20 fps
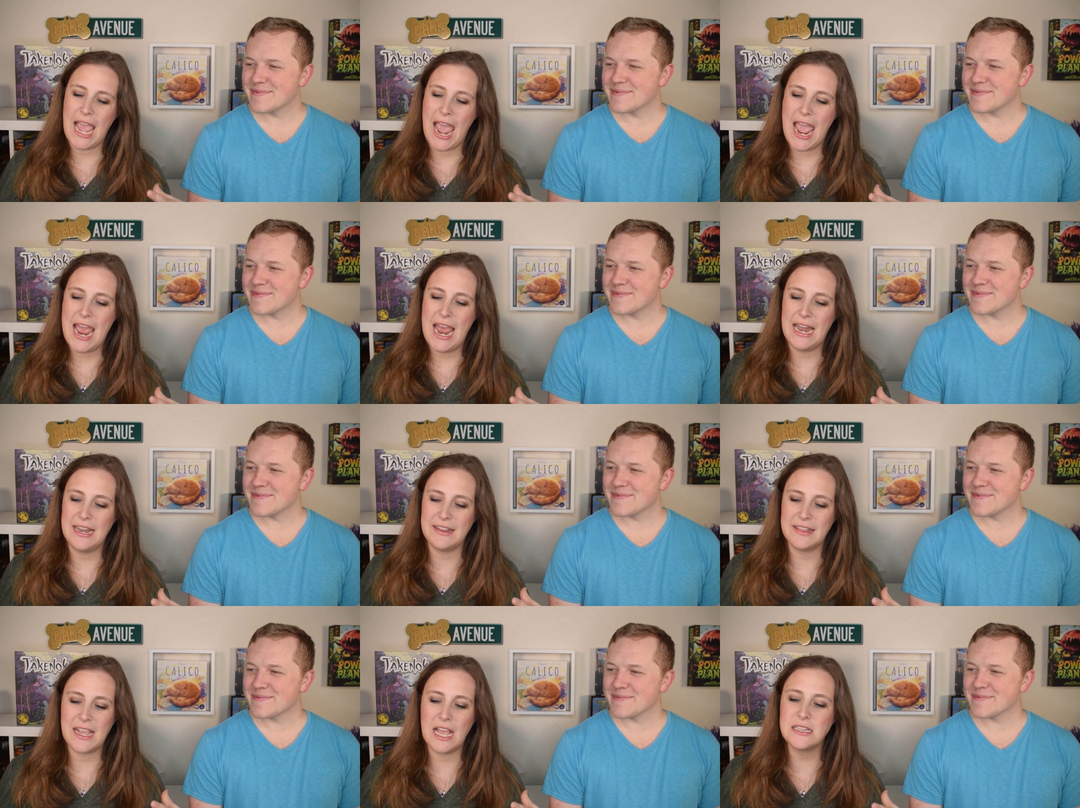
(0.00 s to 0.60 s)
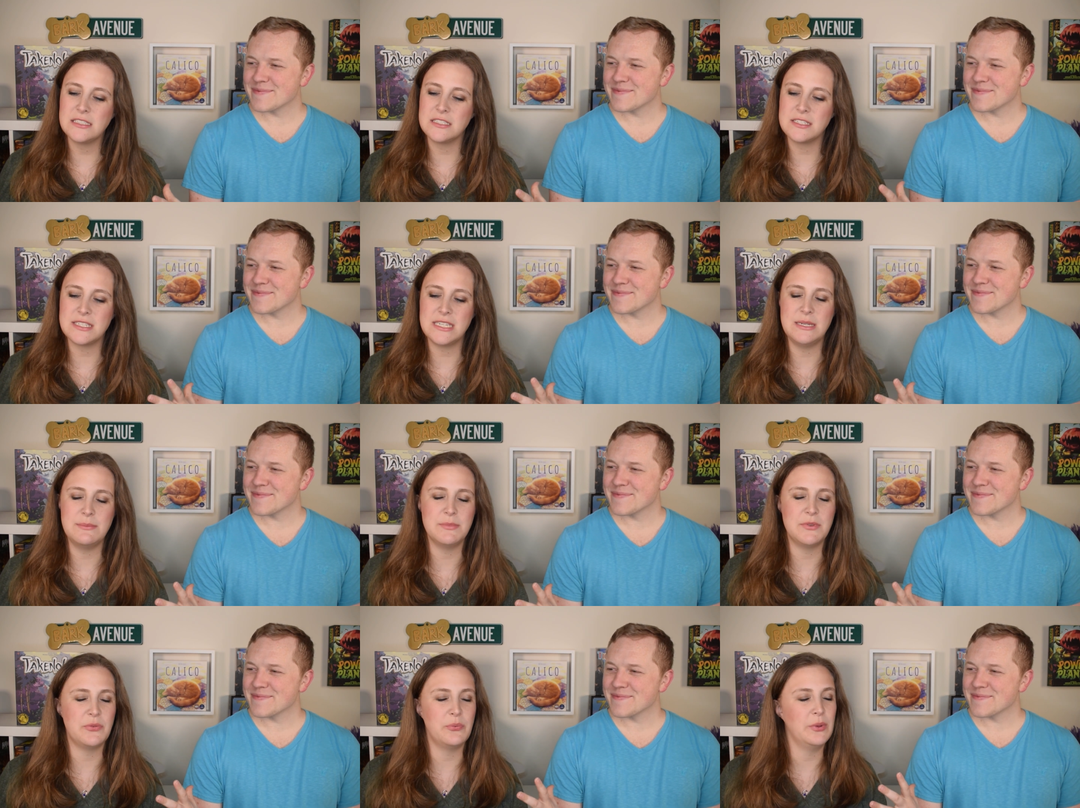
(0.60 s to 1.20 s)
Speaker 1: and the color
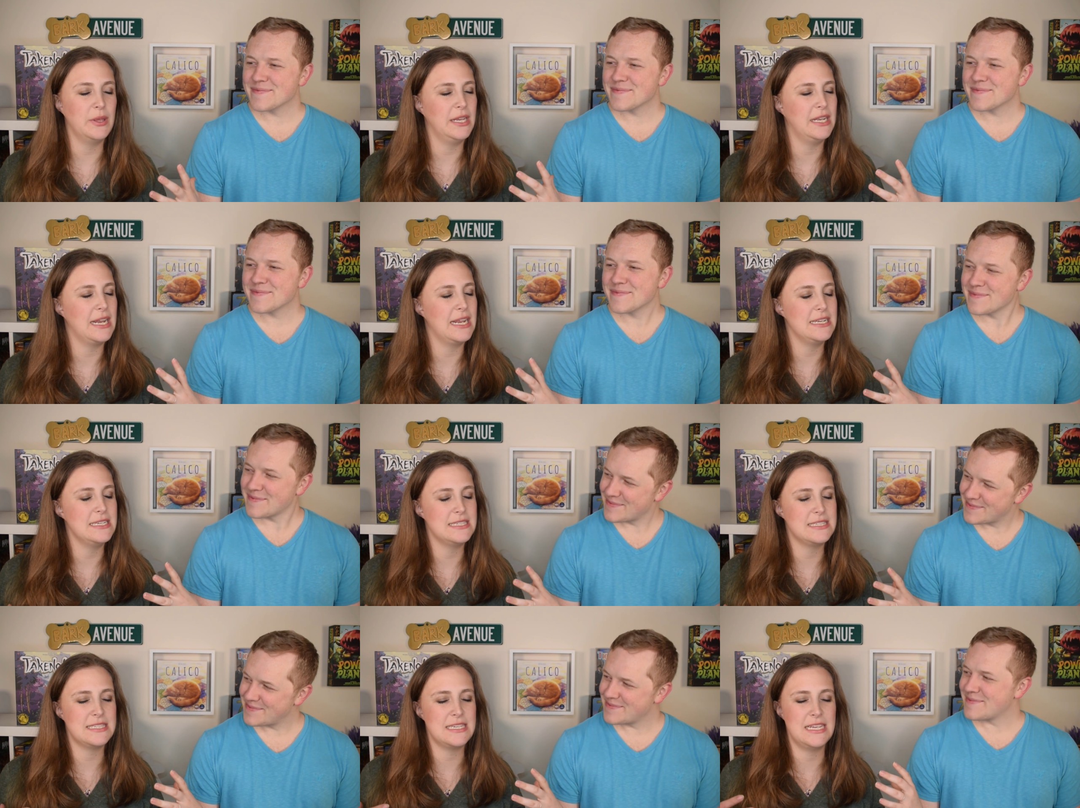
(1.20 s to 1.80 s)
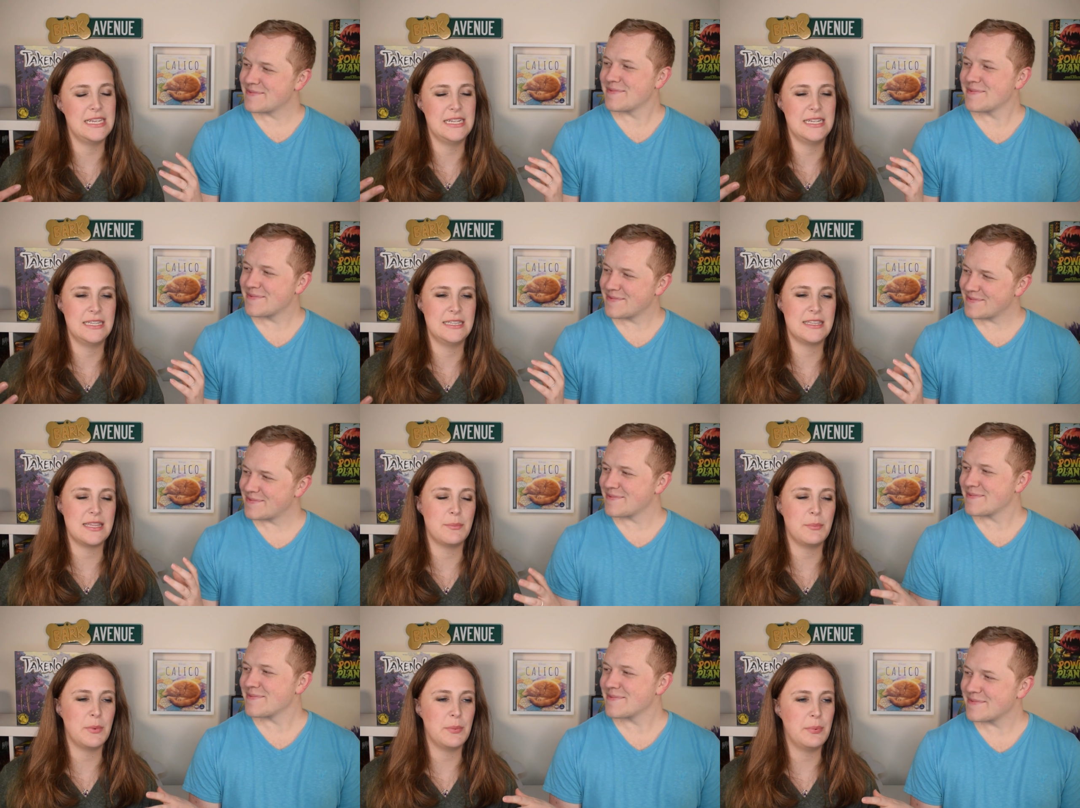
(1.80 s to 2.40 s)
scheme is really nice in
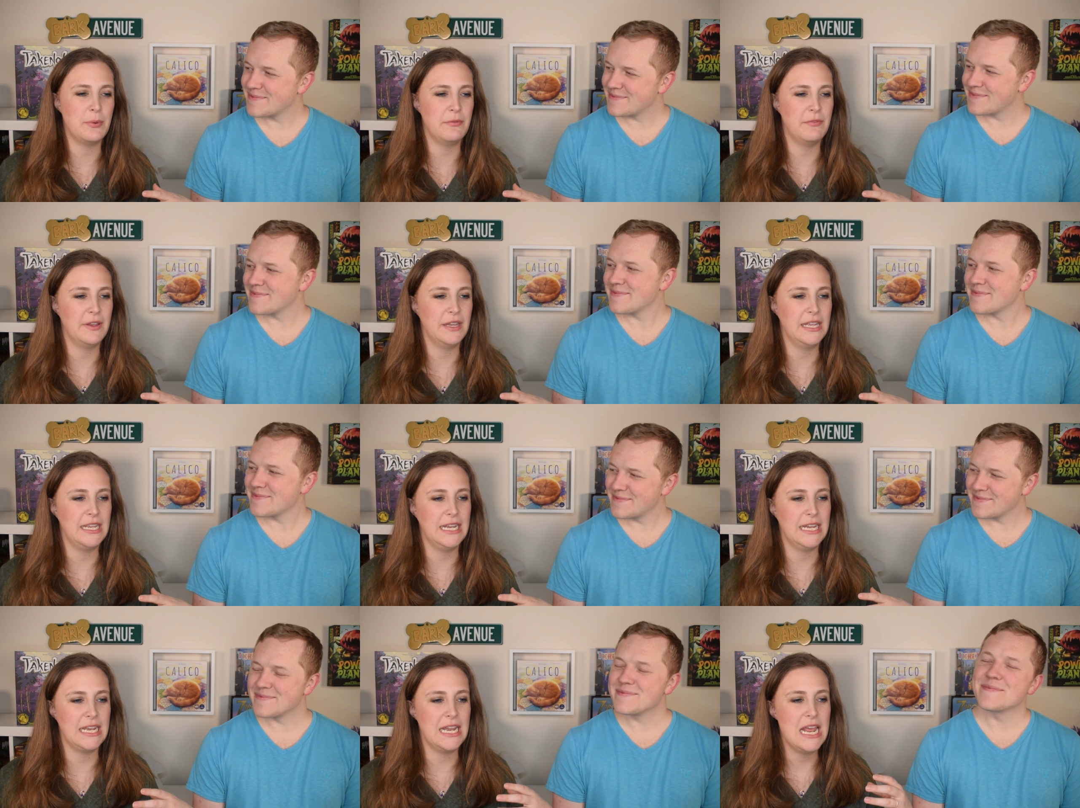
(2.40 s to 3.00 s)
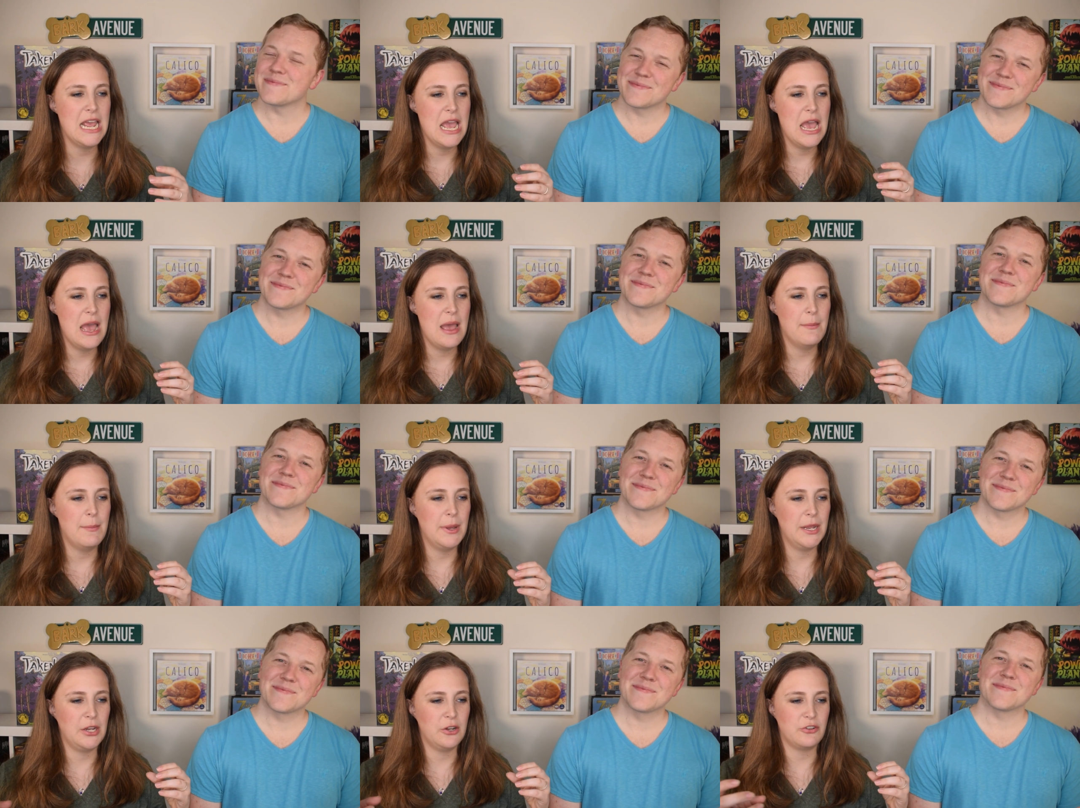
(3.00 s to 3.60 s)
Summer Pavilion,
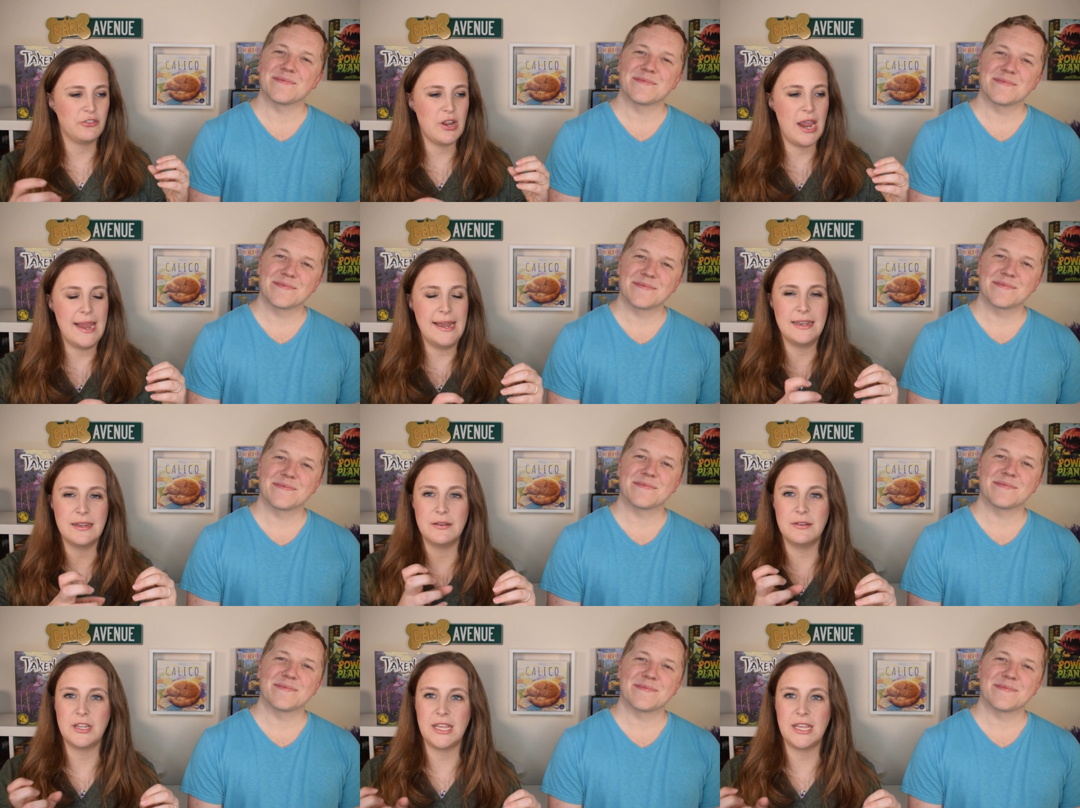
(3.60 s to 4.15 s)
but you're trying to